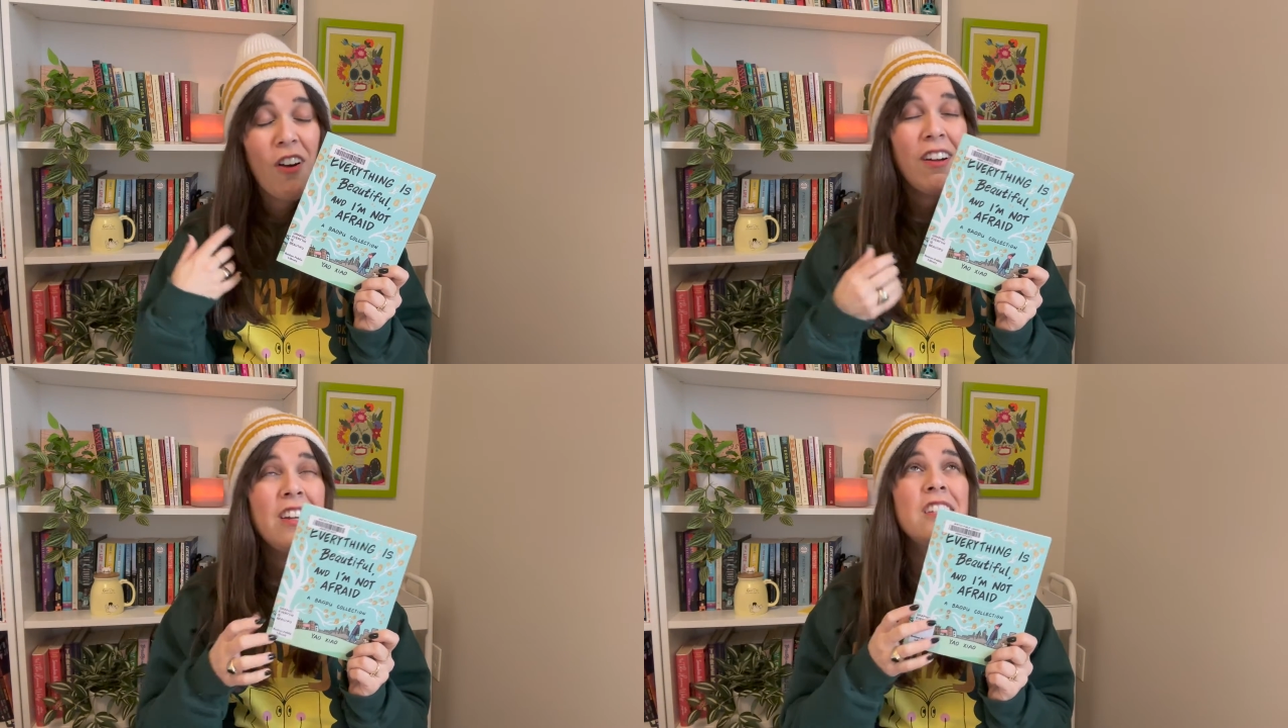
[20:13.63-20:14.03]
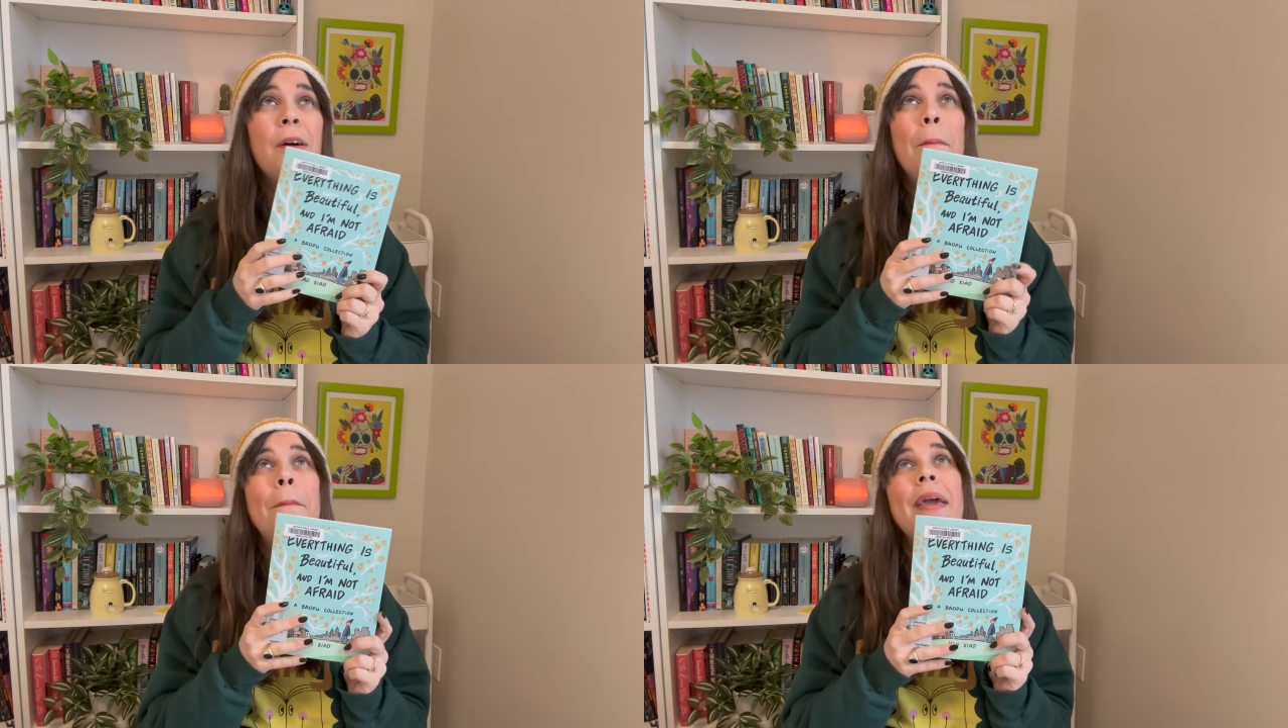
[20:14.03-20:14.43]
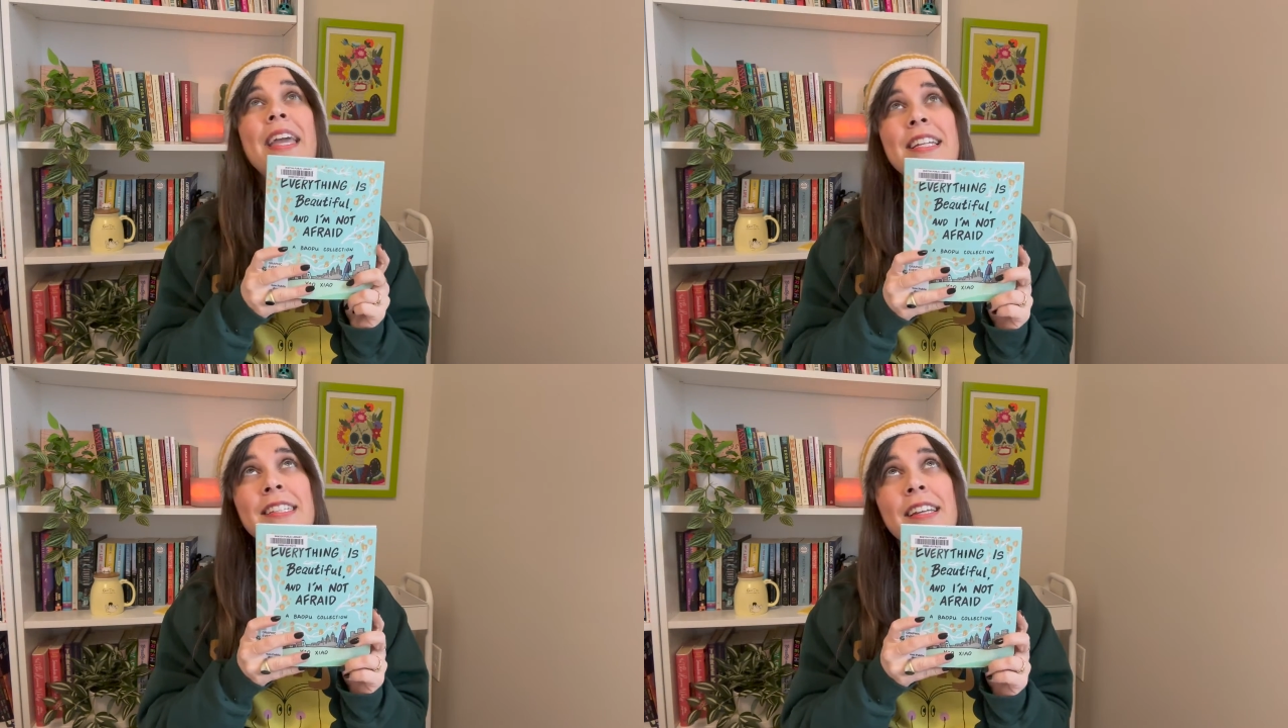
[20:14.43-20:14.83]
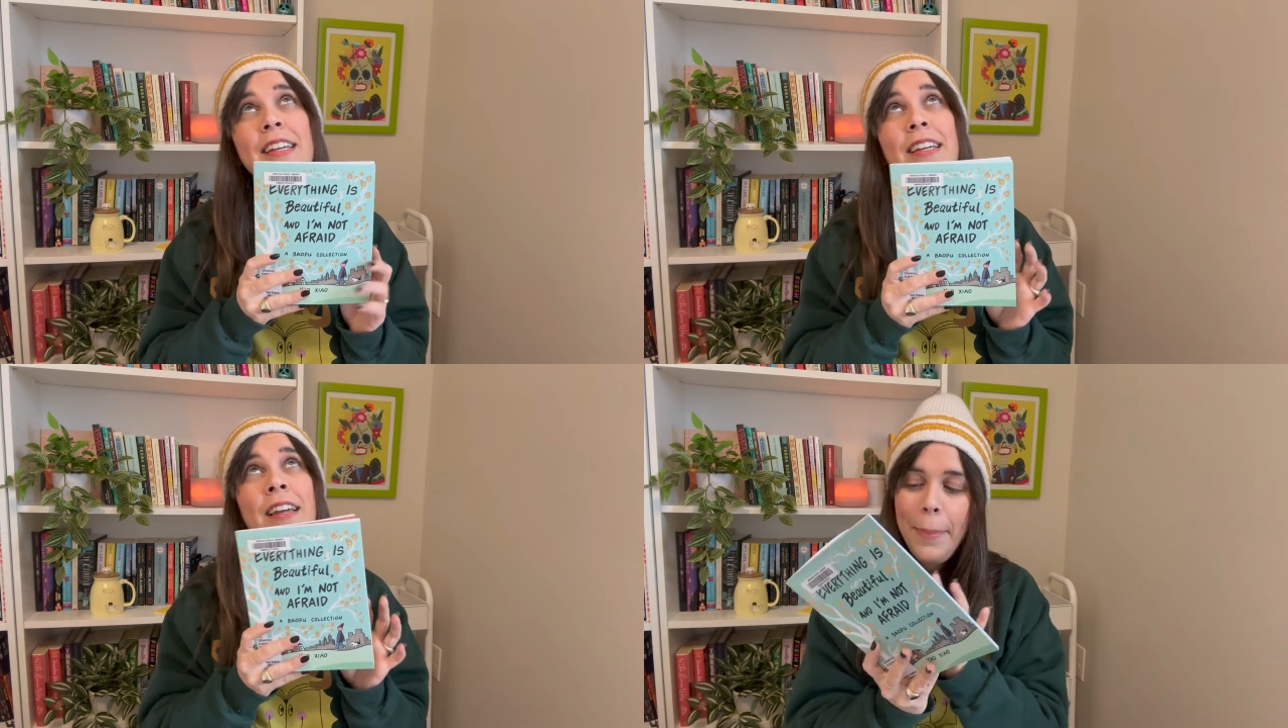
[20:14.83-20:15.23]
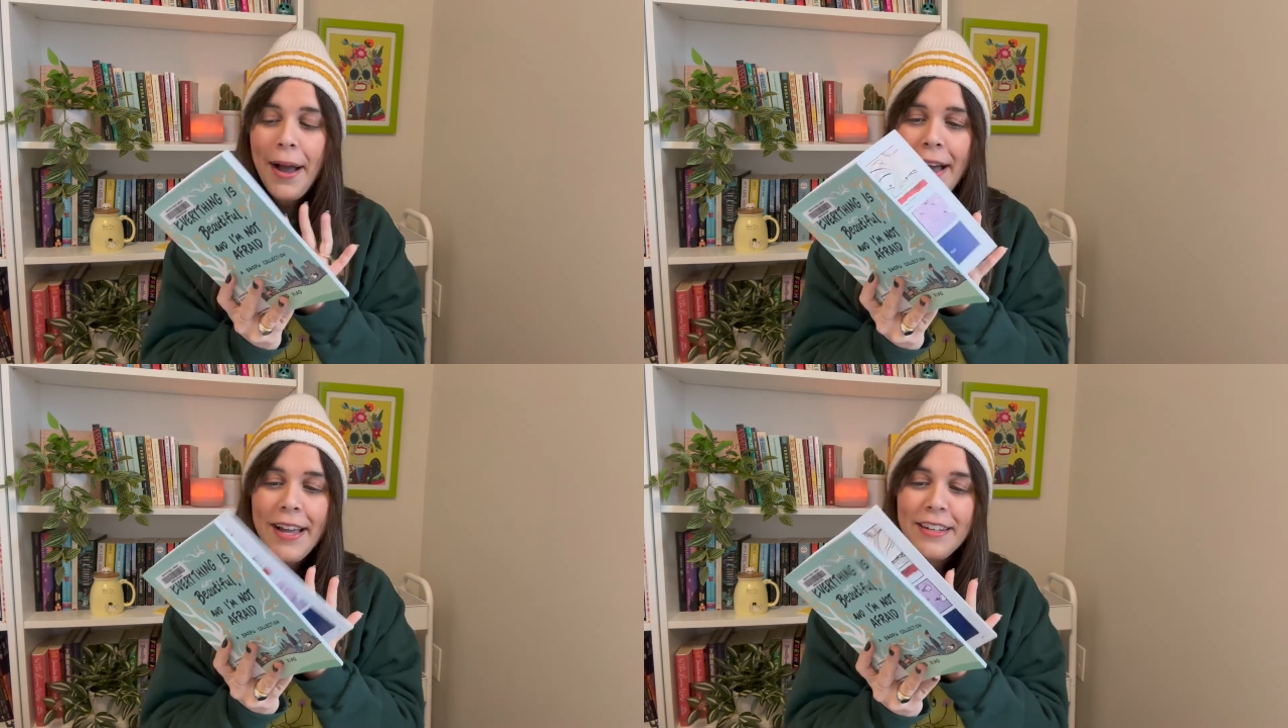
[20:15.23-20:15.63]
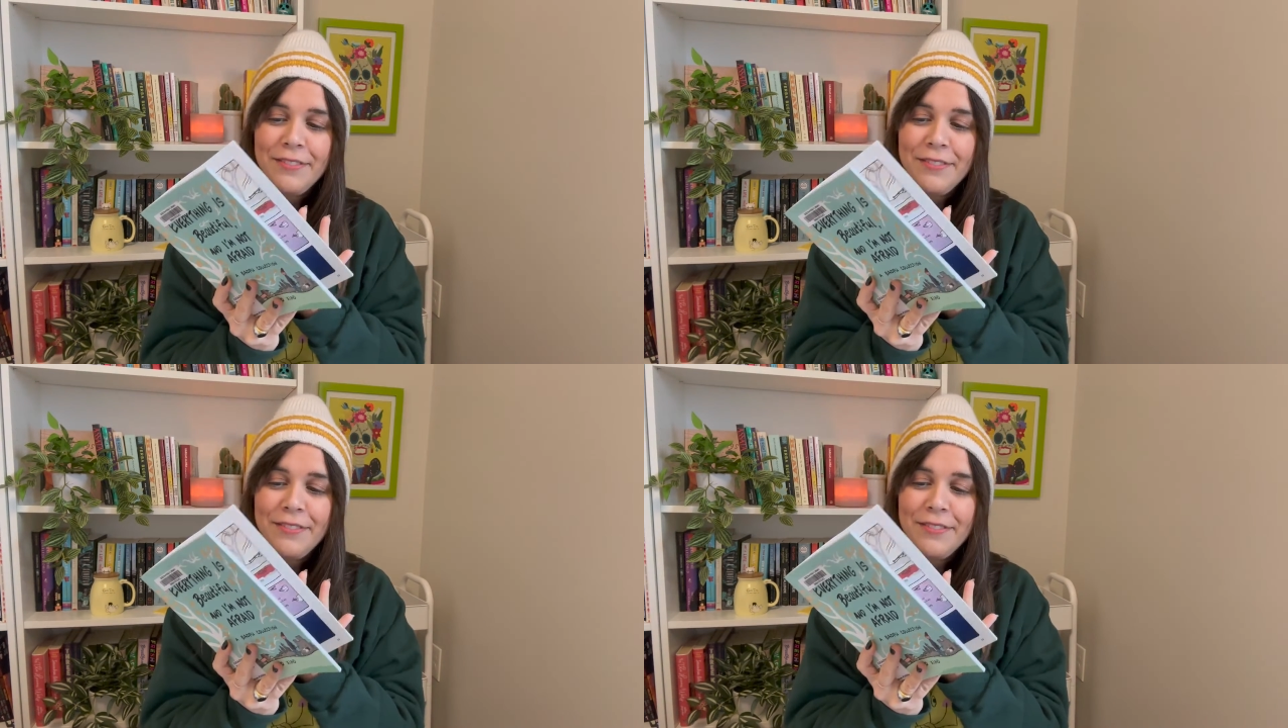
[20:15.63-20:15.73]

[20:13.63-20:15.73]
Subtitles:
art is amazing, but